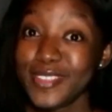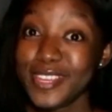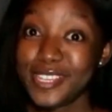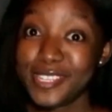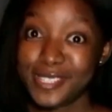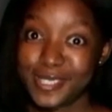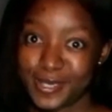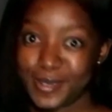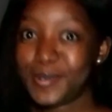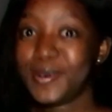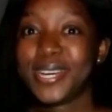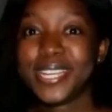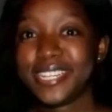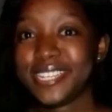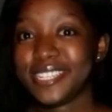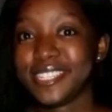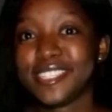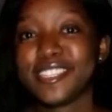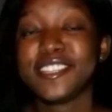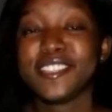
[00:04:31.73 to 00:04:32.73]
So what
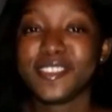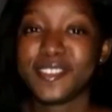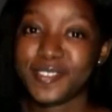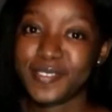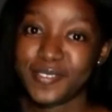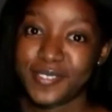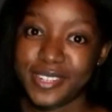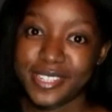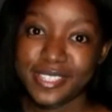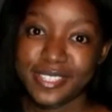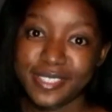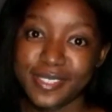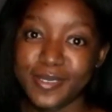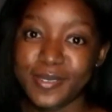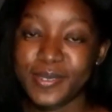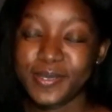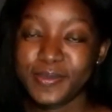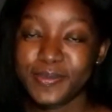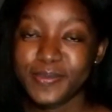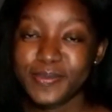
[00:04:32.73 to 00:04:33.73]
is the friend
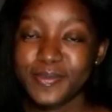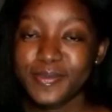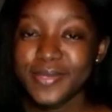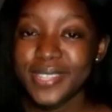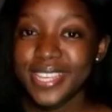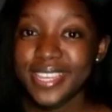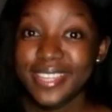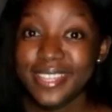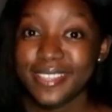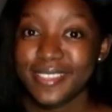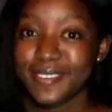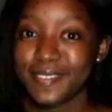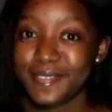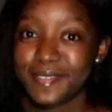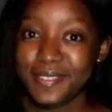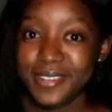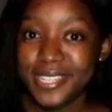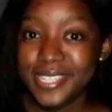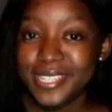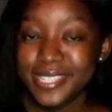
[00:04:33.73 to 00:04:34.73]
zone? The
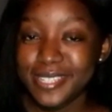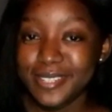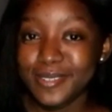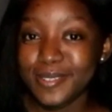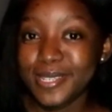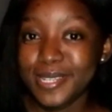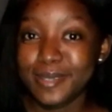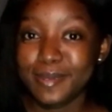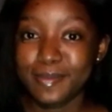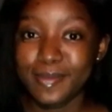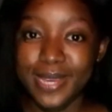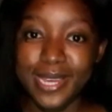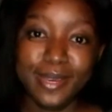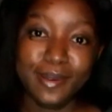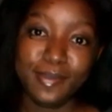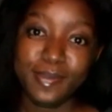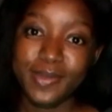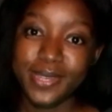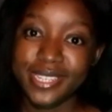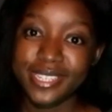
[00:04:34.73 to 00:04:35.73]
friend zone, in my
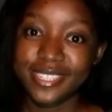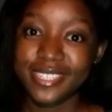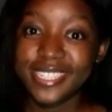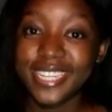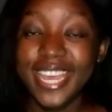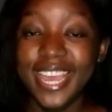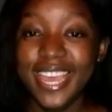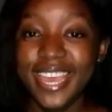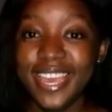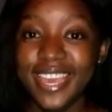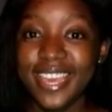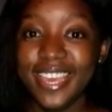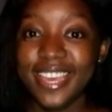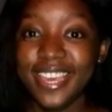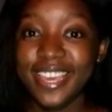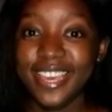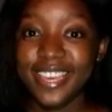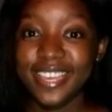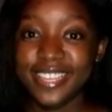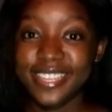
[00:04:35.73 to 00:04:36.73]
opinion,
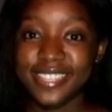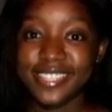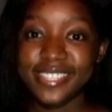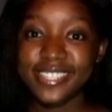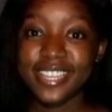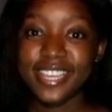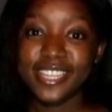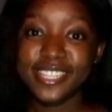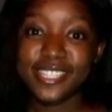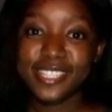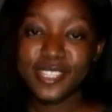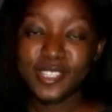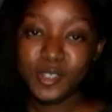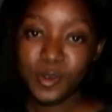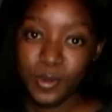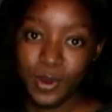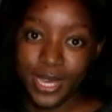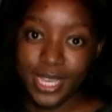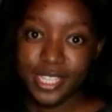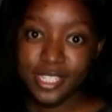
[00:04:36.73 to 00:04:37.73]
is a
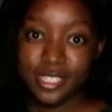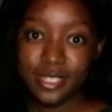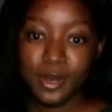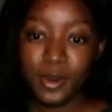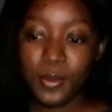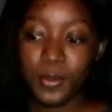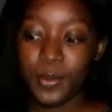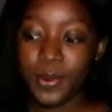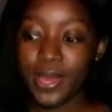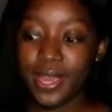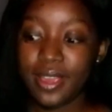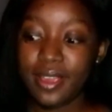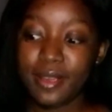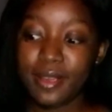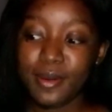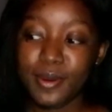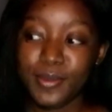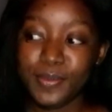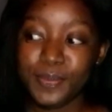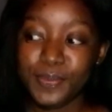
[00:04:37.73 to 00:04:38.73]
situation
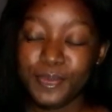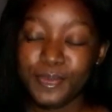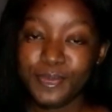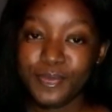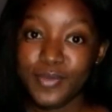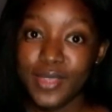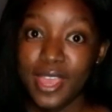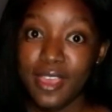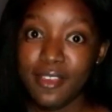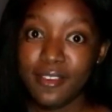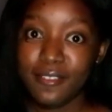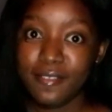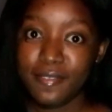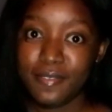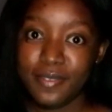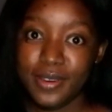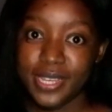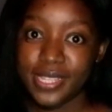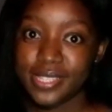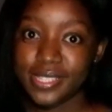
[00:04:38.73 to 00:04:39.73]
where
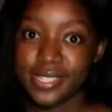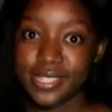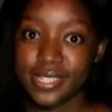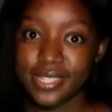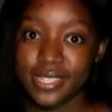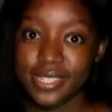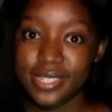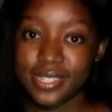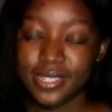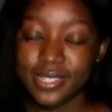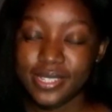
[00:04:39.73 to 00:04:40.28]
friends,